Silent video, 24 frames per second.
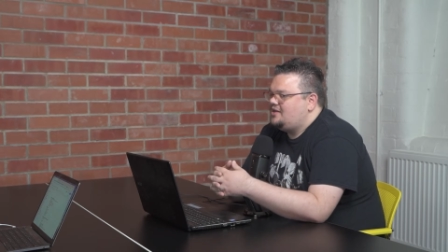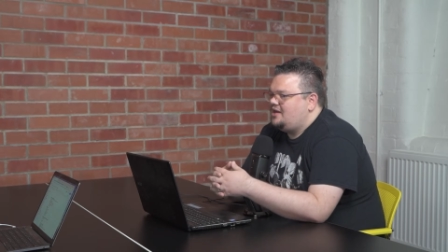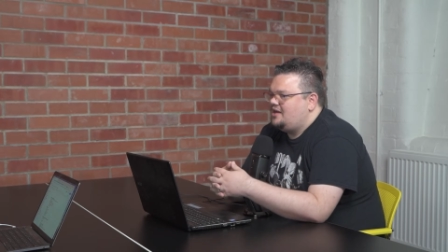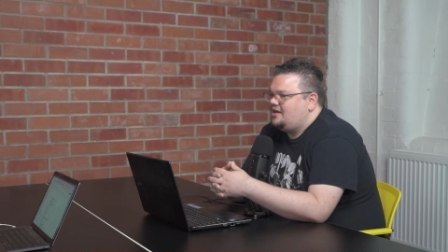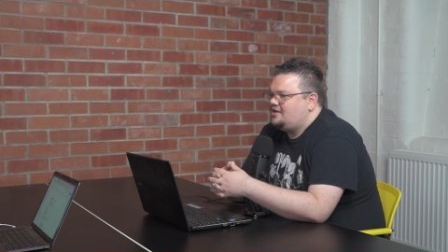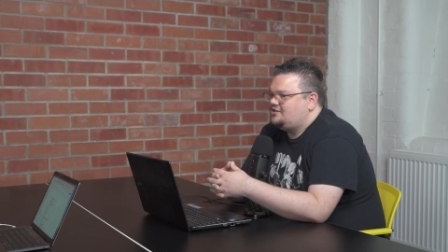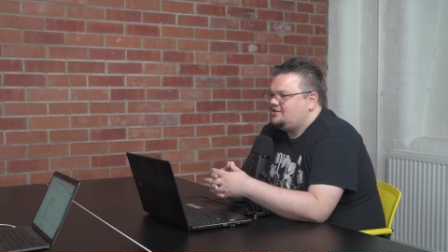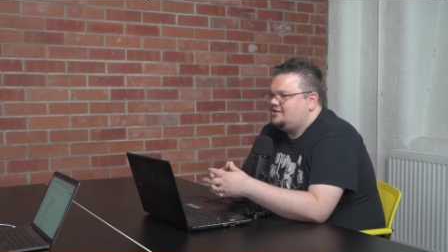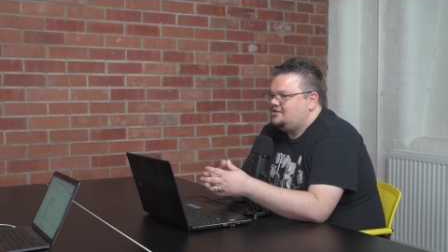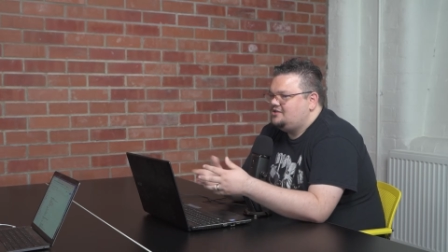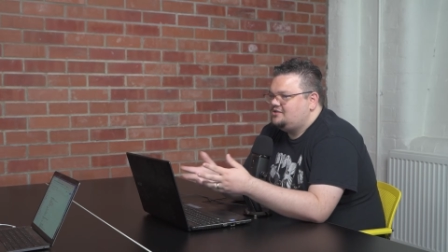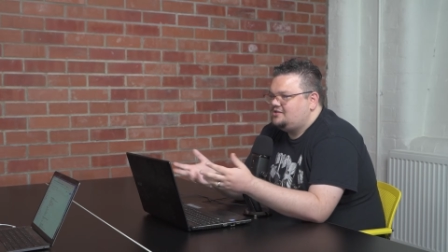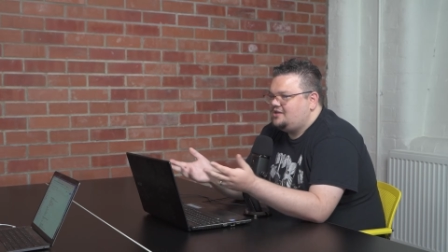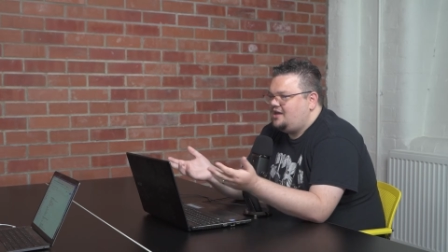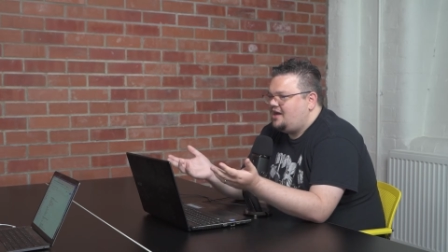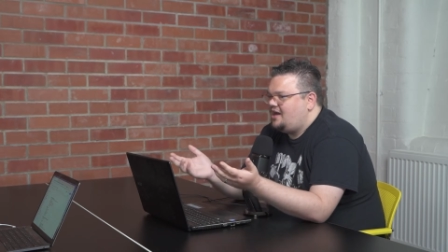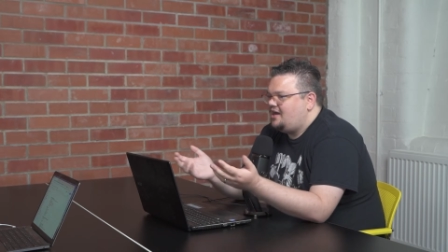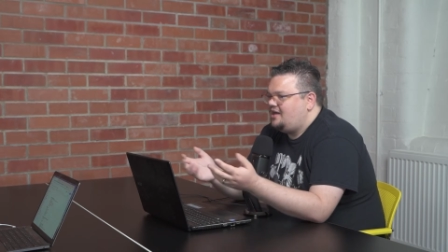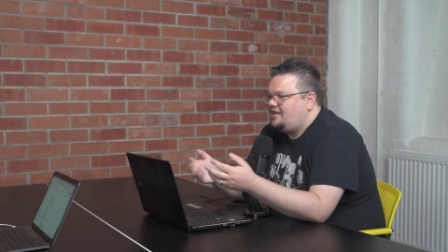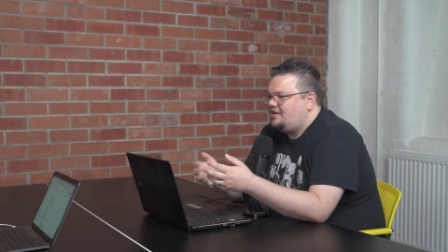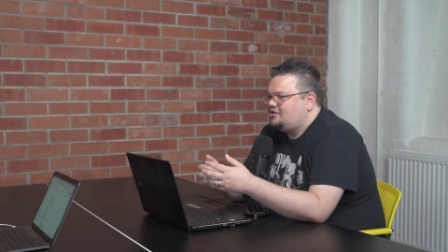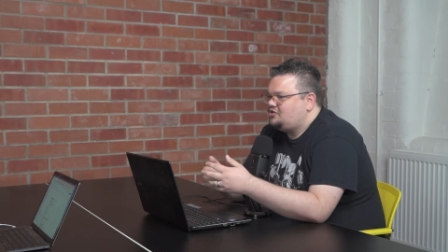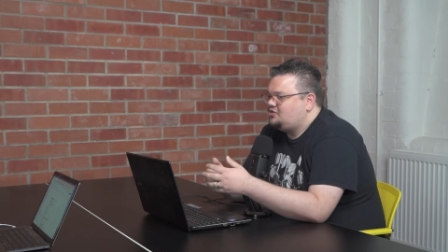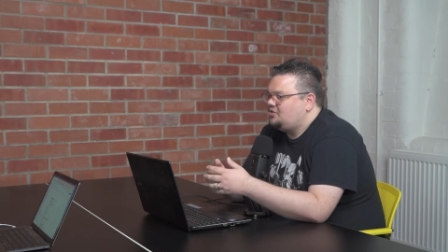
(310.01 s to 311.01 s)
And I says,
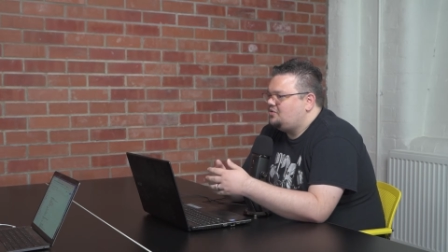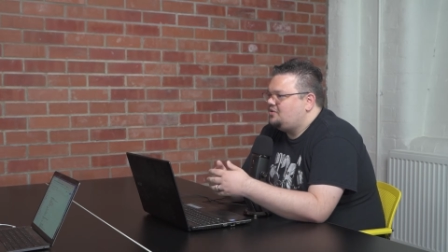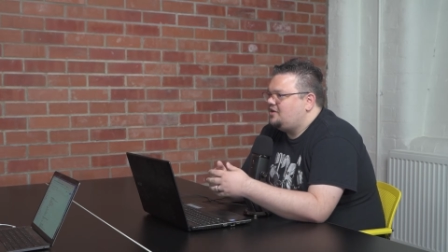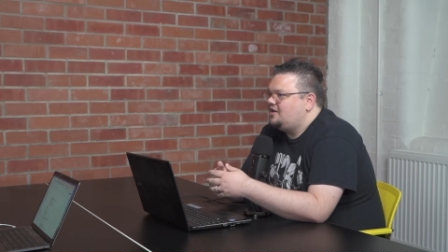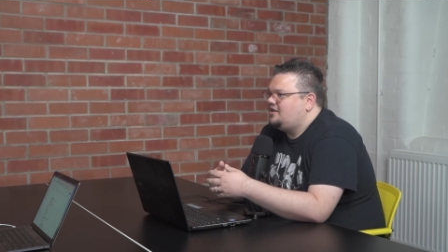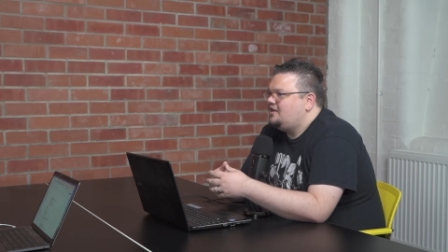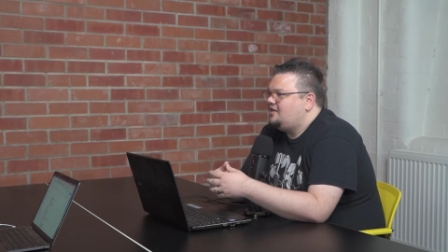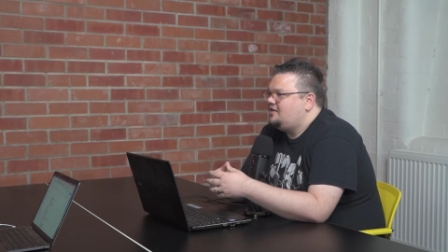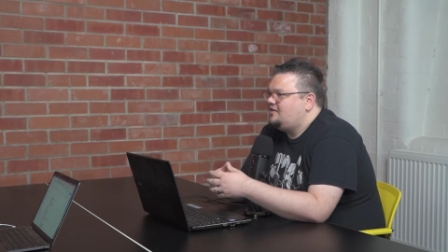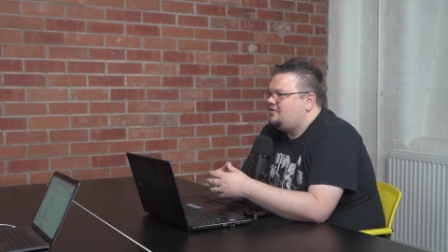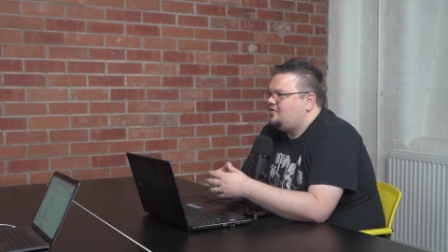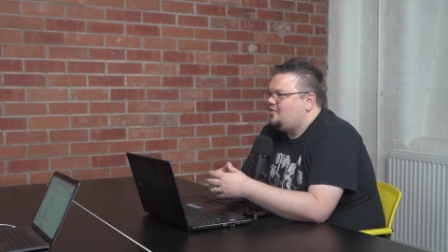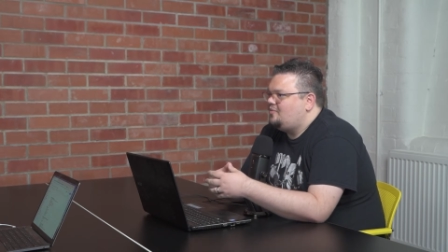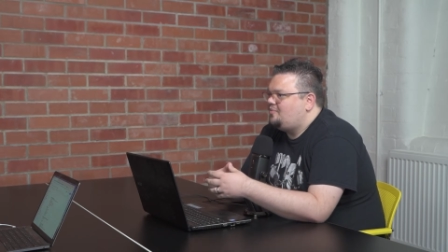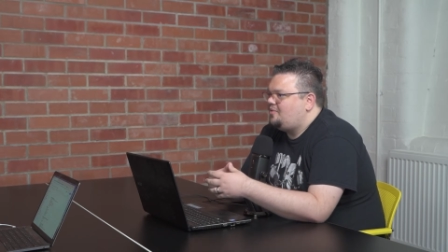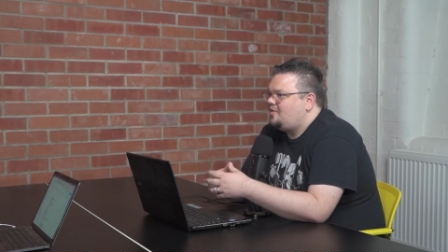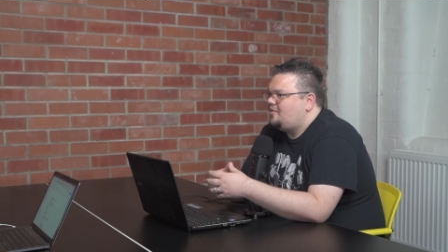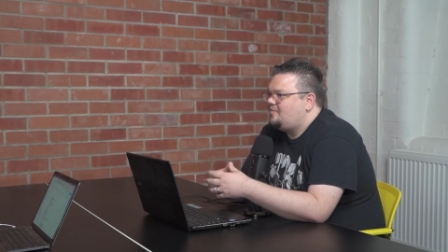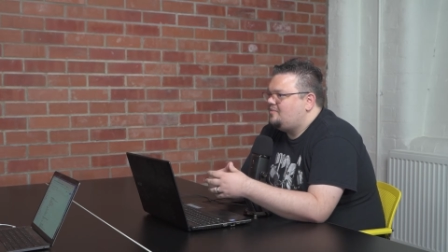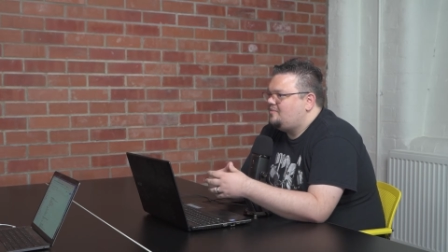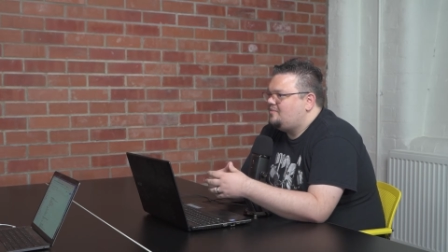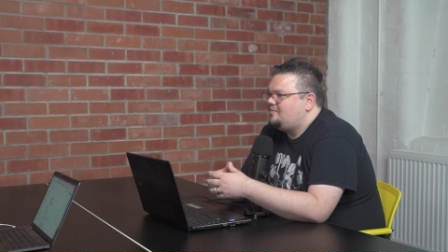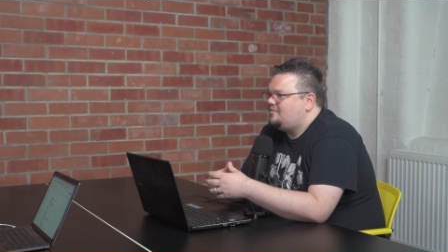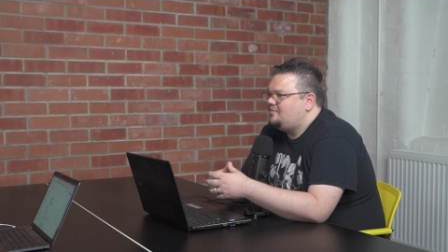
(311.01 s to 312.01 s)
that's okay then, no
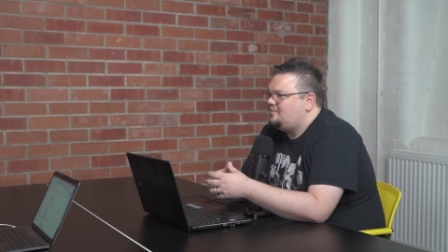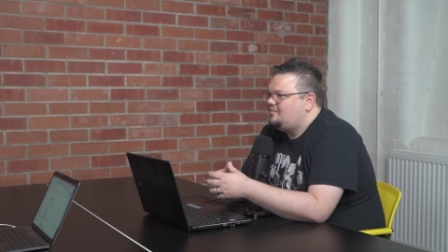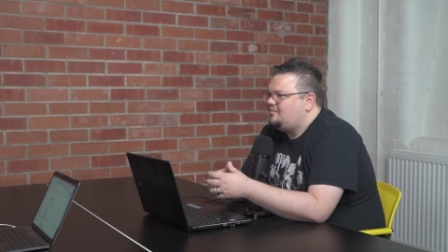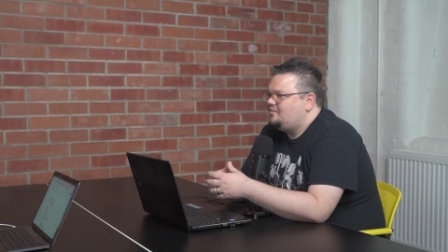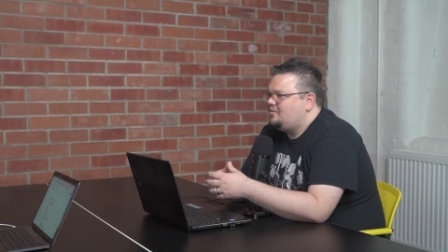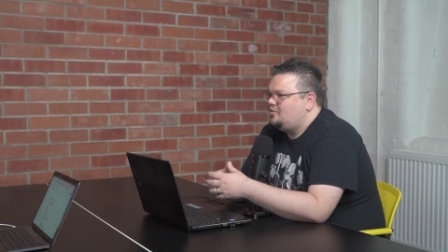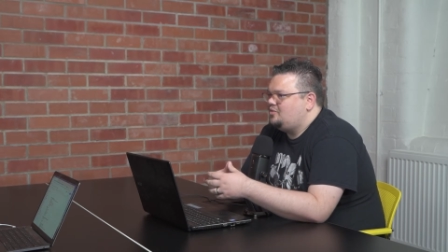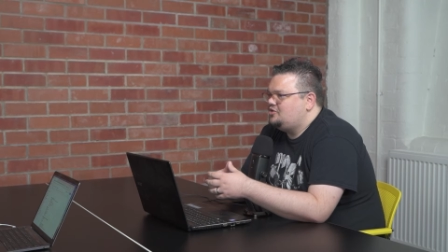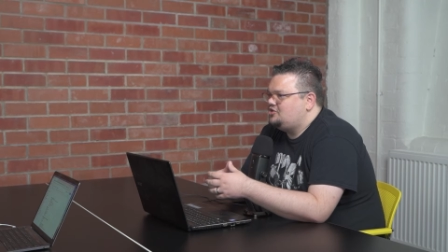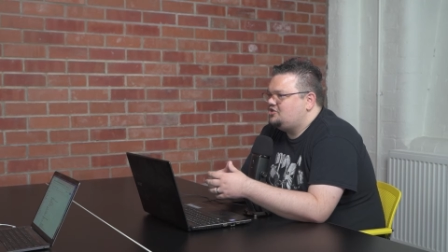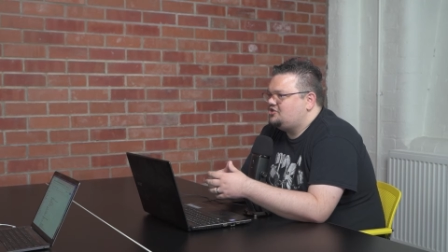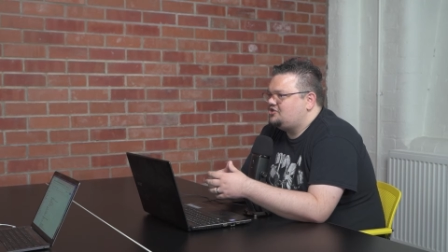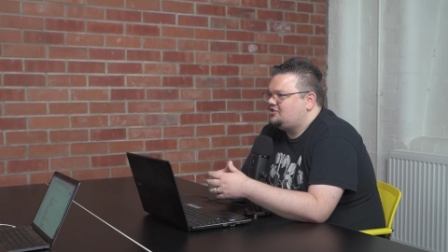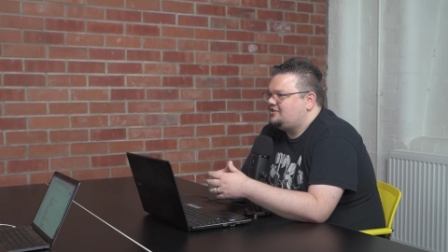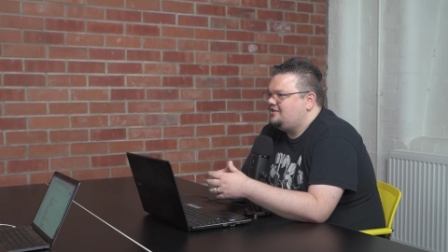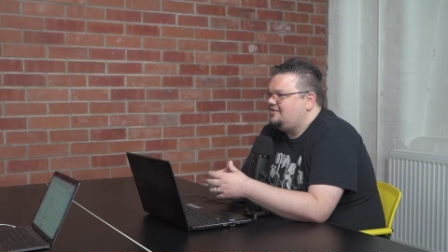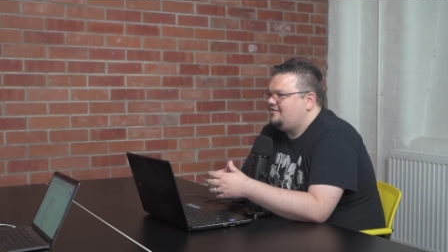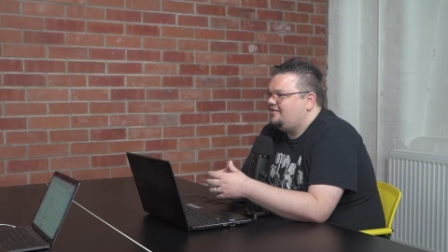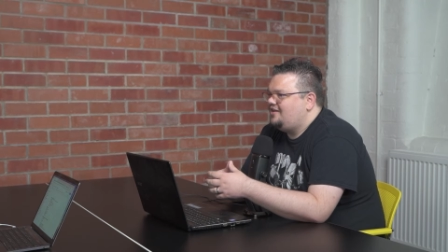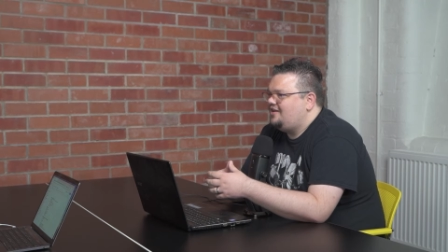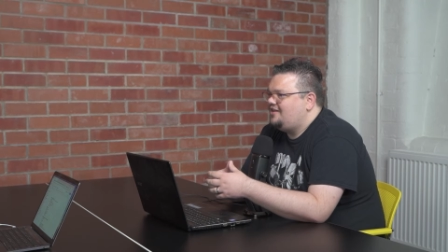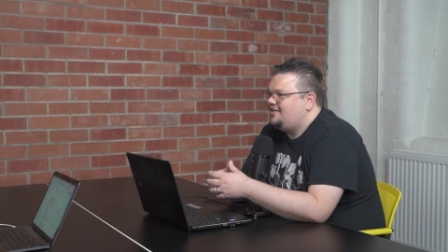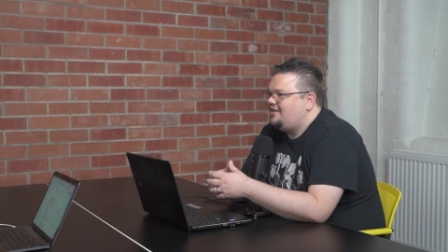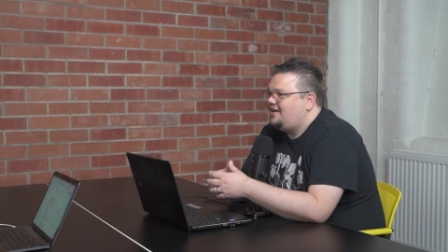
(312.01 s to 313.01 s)
problem. Will we just leave
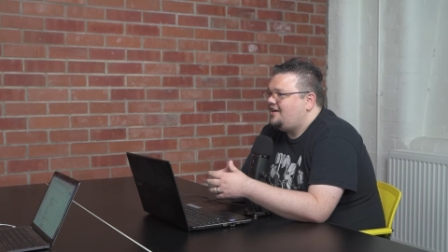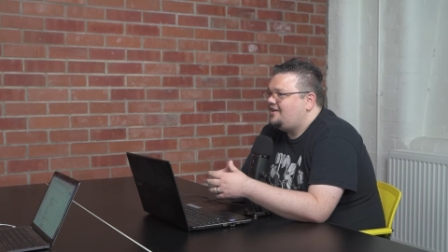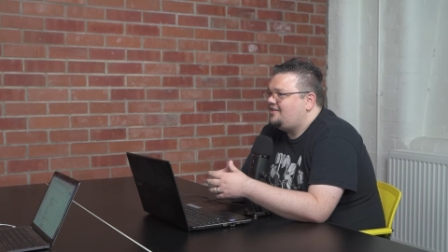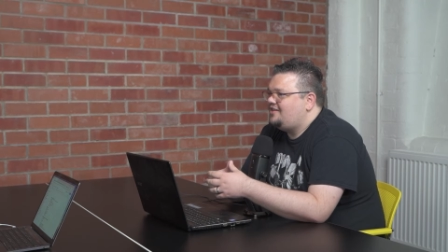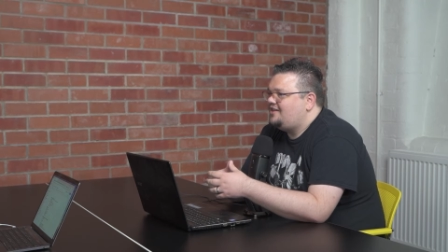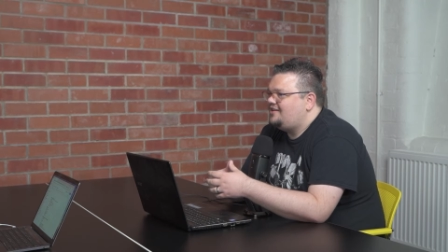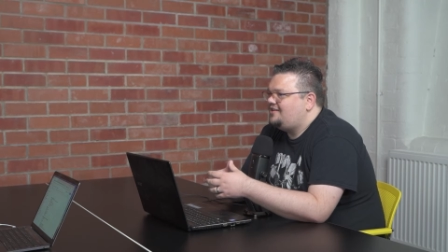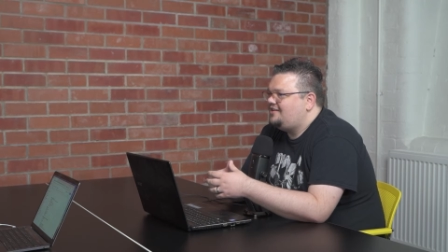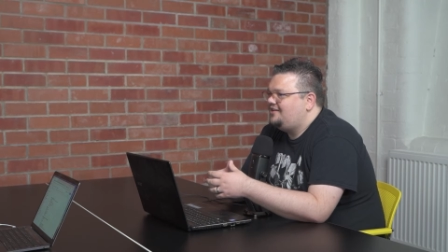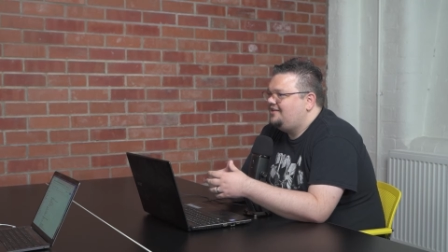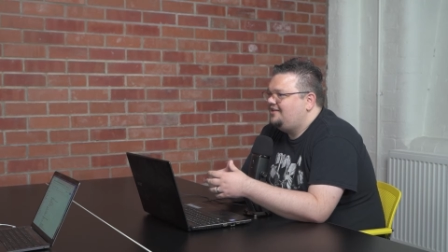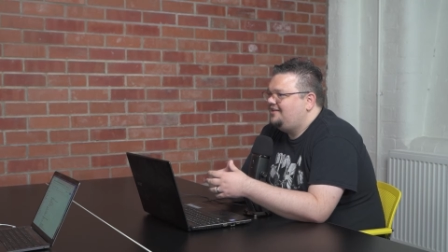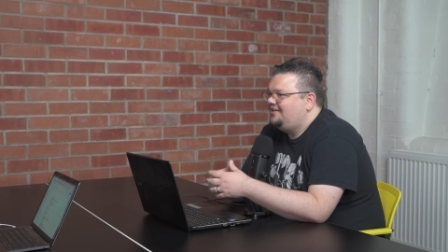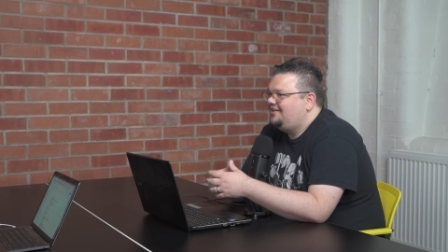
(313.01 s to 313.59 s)
it at that then?